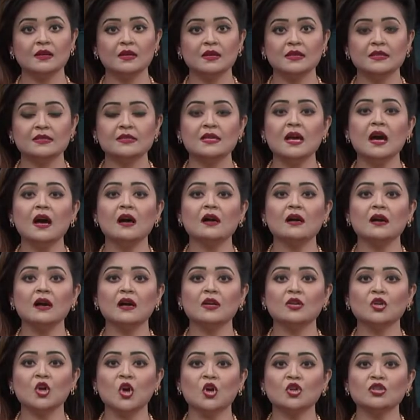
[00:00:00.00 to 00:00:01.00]

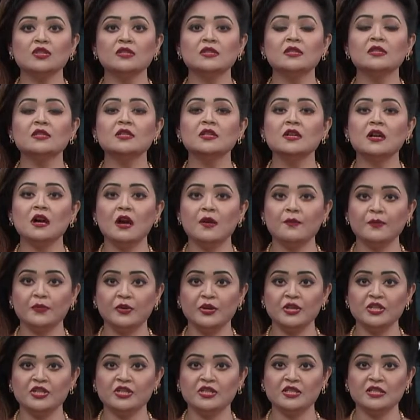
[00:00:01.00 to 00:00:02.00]
Dhaka North City
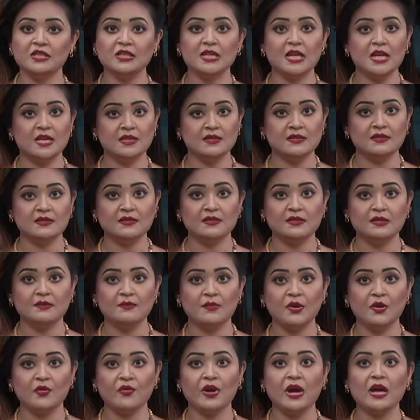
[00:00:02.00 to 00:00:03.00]
Corporation DNCC
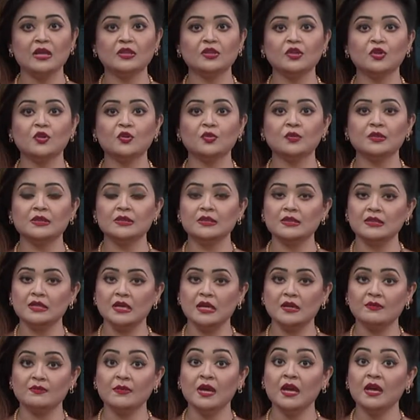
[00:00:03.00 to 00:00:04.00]
Mayor Atikul
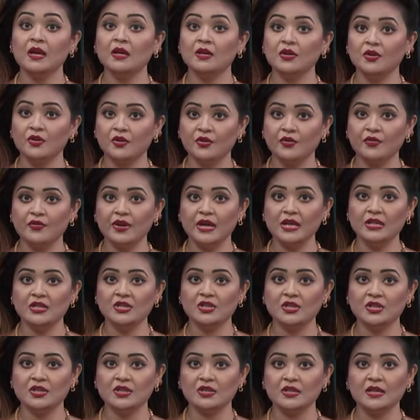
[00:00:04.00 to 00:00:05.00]
Islam
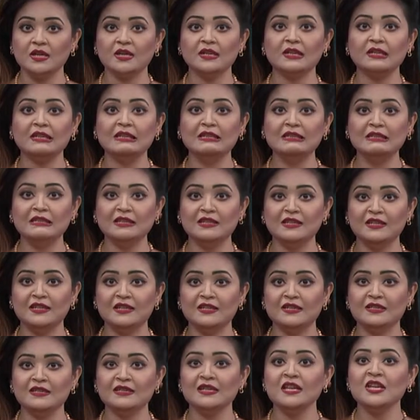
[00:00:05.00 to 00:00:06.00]
inaugurated a
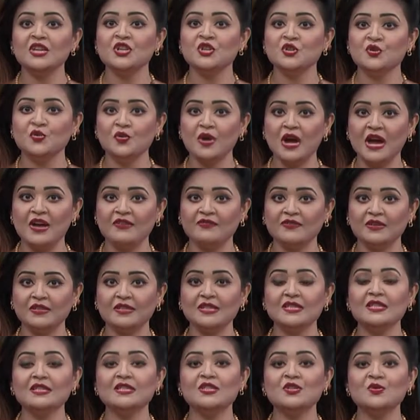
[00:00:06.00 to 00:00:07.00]
cleanliness drive
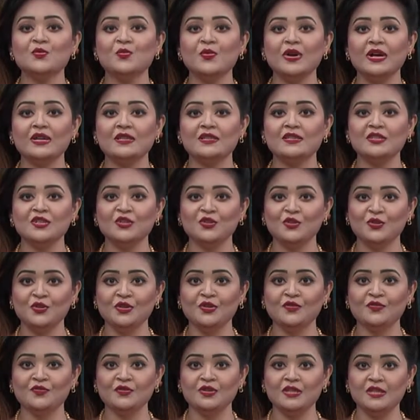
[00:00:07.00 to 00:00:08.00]
at East West
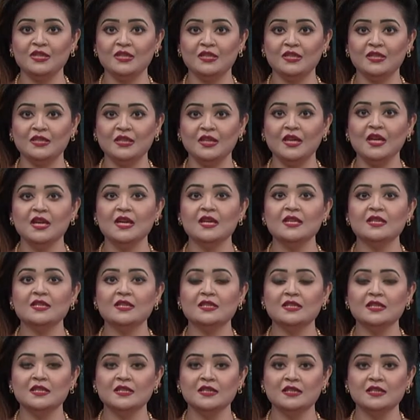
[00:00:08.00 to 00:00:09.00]
University in
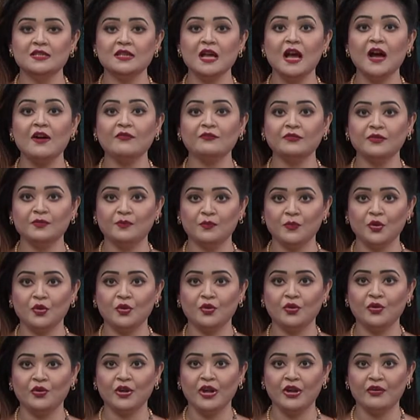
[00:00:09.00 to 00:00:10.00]
city's Aftab
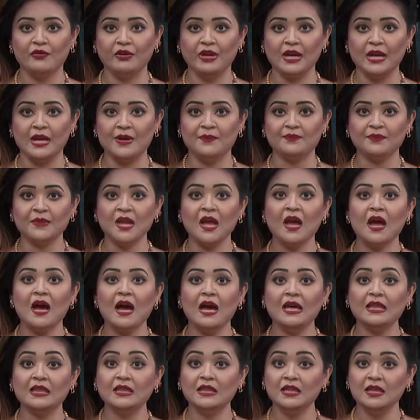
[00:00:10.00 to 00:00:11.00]
Nagar area.
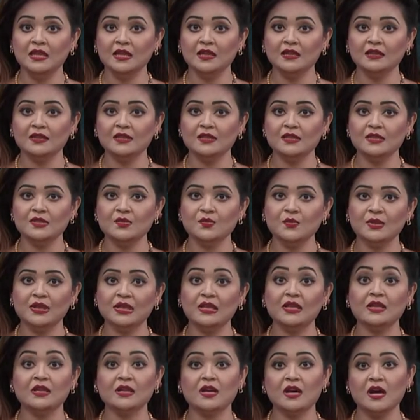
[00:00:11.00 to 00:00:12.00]
"I think this will
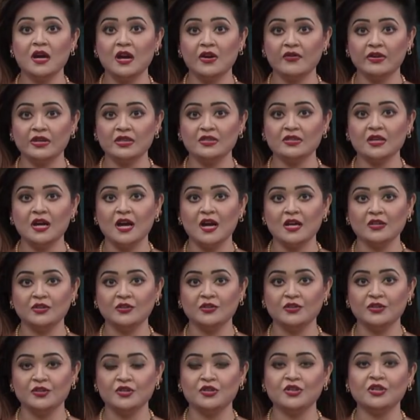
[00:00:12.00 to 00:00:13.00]
encourage
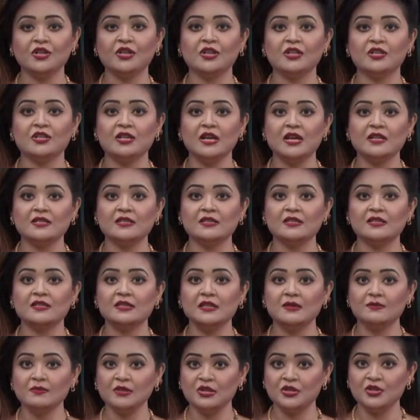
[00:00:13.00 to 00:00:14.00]
others to conduct
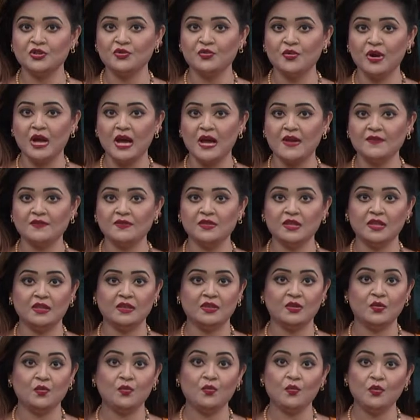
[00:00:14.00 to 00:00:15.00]
similar drives in
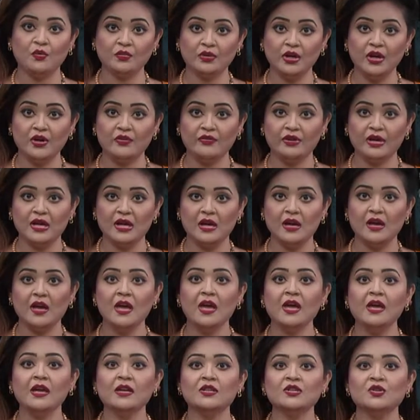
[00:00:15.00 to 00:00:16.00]
their own area,"
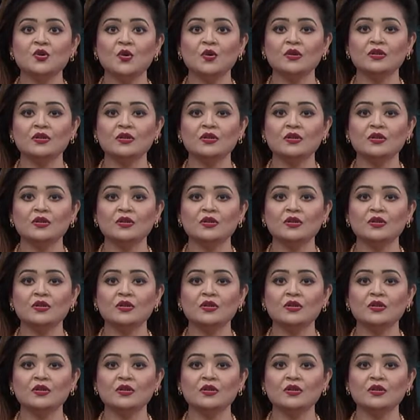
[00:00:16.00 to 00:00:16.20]
he told